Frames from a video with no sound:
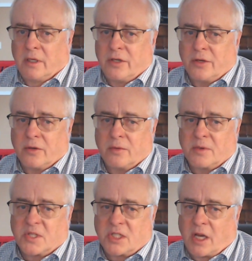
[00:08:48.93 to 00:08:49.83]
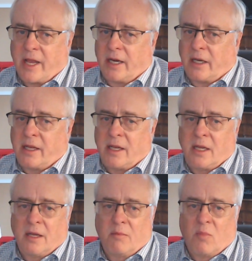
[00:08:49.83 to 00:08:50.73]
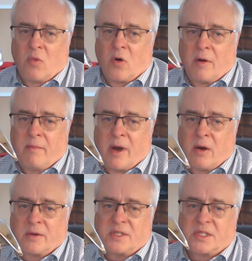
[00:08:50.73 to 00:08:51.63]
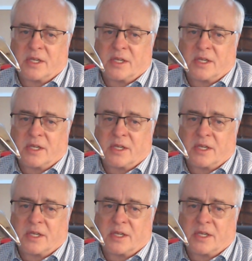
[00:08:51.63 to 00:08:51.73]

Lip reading: to slightly more bounce.